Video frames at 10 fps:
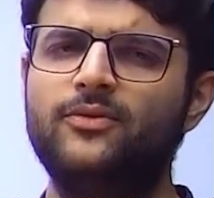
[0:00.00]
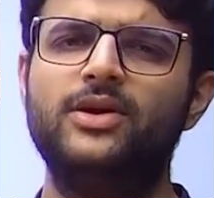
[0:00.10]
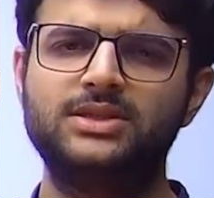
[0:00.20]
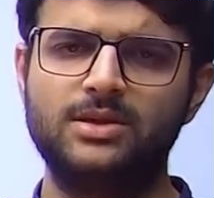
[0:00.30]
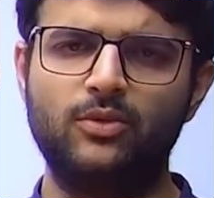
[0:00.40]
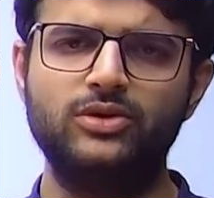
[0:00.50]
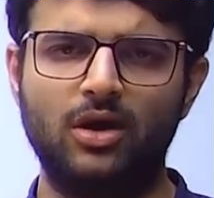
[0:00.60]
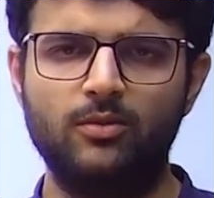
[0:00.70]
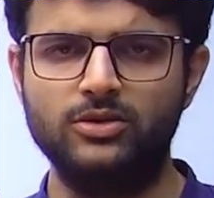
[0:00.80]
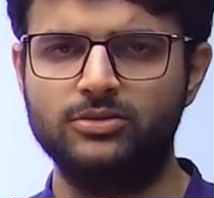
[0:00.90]
The first
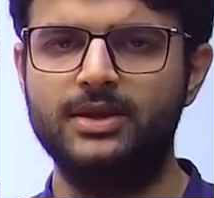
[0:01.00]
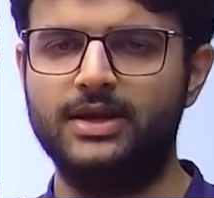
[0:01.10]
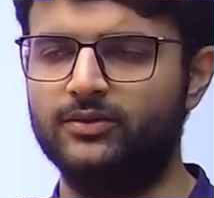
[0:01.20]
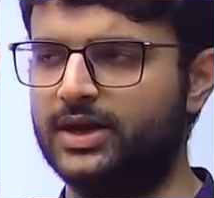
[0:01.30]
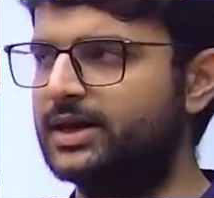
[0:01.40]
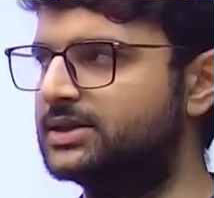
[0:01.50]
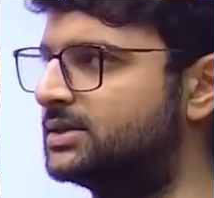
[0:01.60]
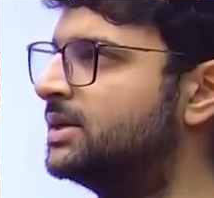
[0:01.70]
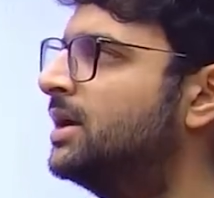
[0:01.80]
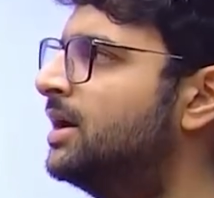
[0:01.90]
remote job most probably that you will
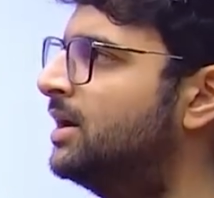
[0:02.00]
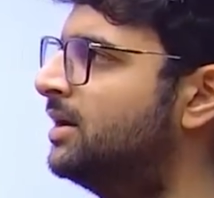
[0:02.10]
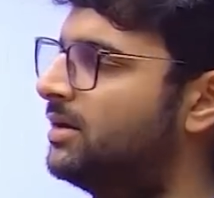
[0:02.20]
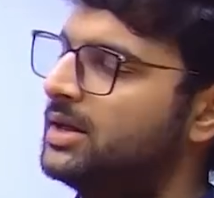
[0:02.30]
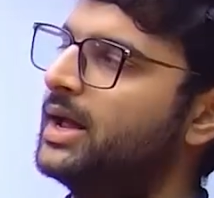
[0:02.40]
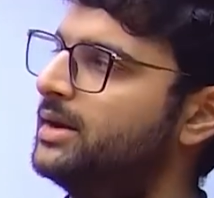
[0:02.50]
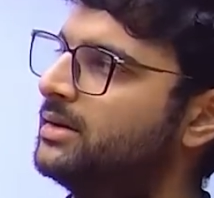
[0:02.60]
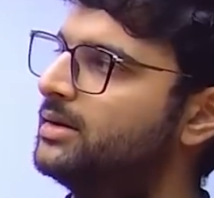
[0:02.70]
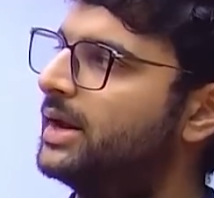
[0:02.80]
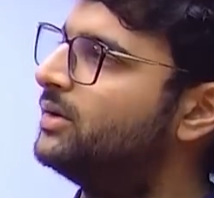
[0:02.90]
get is,
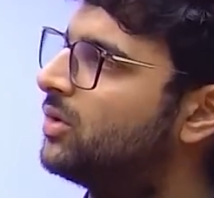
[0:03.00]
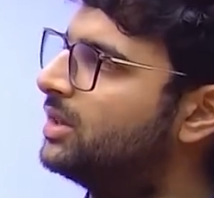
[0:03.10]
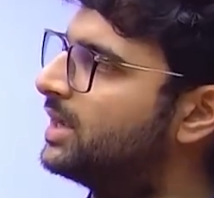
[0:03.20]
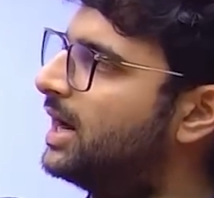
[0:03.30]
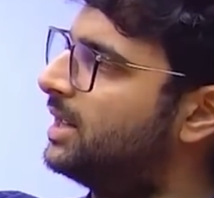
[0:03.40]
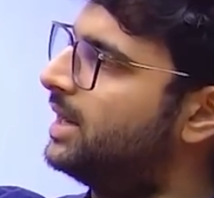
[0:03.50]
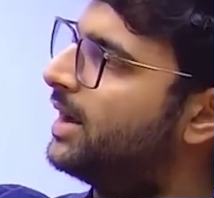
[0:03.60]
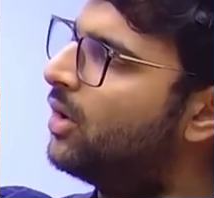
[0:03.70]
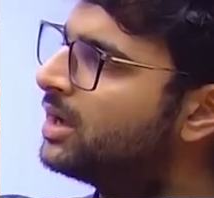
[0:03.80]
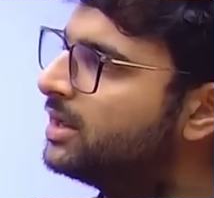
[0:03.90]
I like to call the
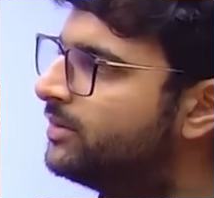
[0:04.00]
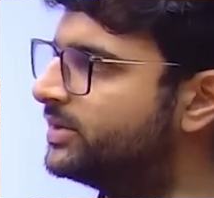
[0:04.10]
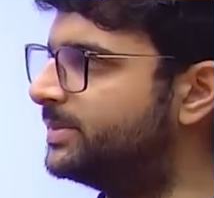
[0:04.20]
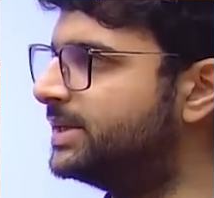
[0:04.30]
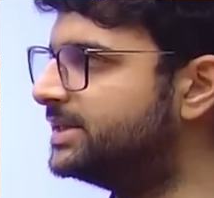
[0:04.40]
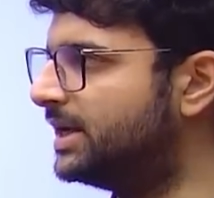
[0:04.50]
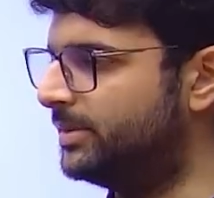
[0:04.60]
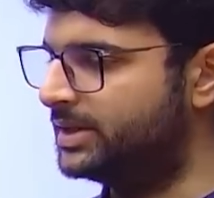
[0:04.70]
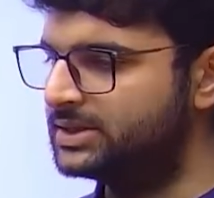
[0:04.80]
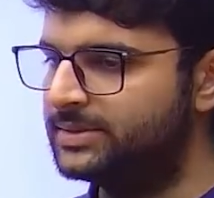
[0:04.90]
category ad hoc, which
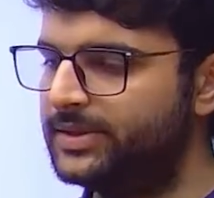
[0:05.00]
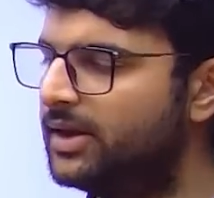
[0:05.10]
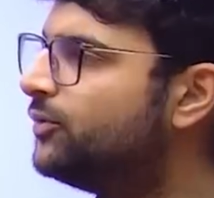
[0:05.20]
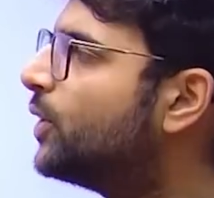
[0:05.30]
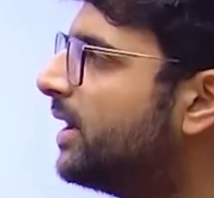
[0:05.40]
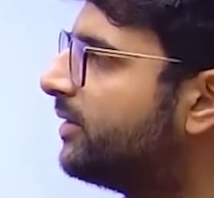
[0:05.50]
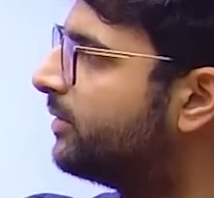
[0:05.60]
basically means if you